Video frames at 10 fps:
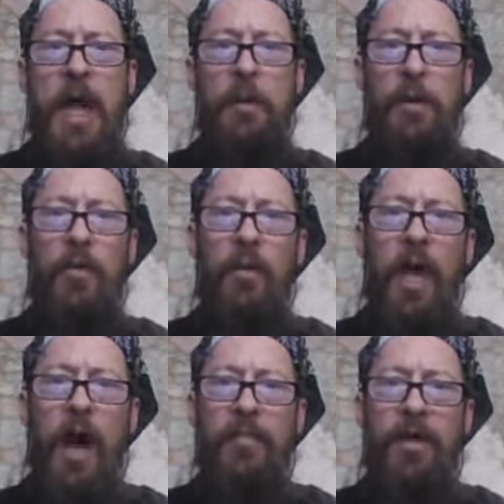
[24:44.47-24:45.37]
Never
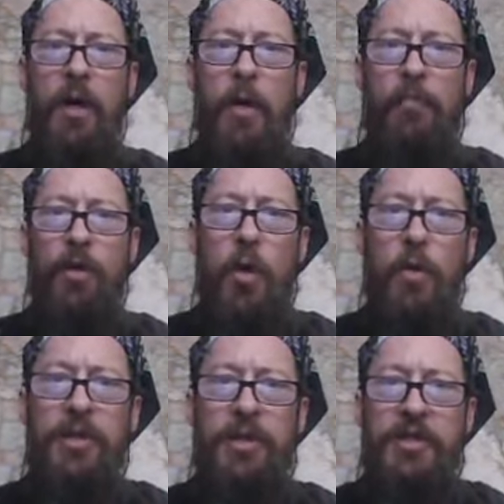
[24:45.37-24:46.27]
will I become
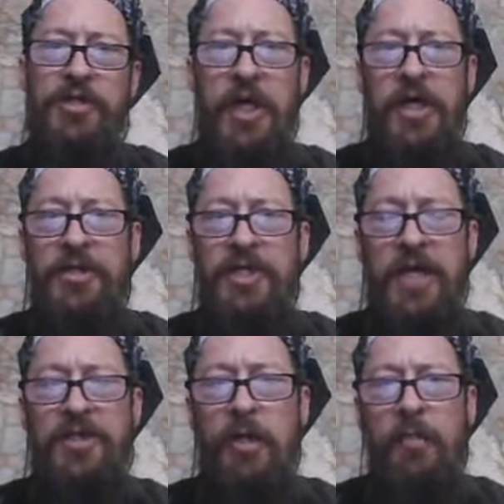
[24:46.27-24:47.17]
moved to the sins
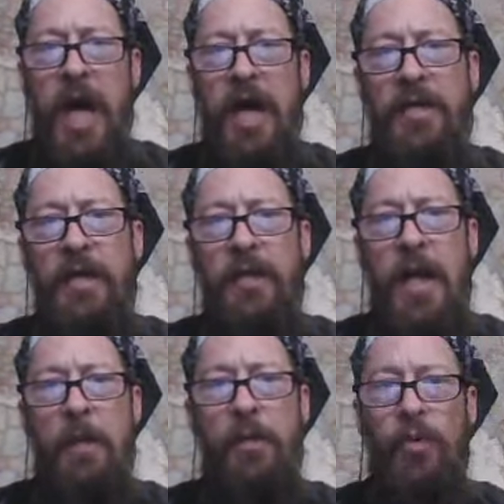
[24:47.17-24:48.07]
as commanded.
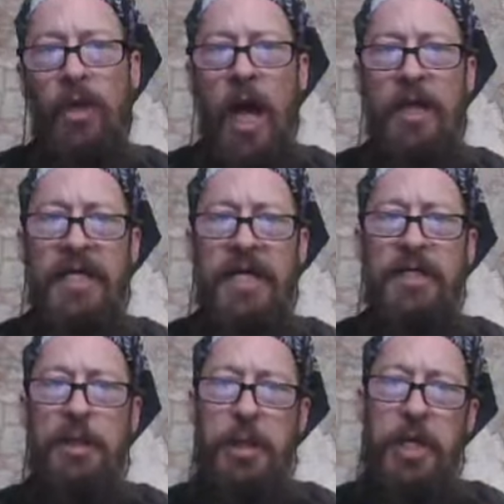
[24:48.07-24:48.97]
Never will I
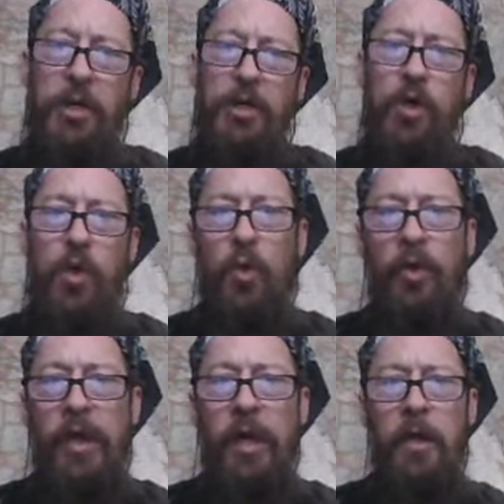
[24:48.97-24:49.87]
need to feel their
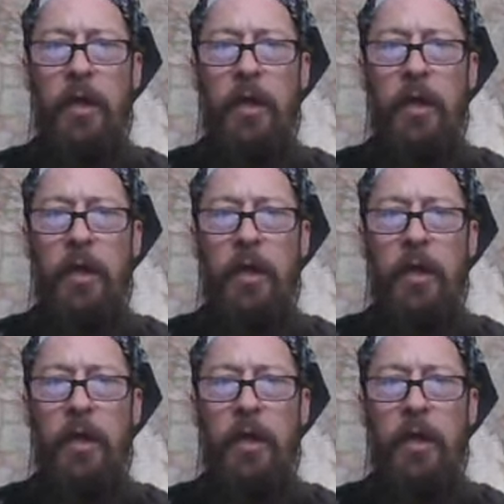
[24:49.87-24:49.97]
cooling.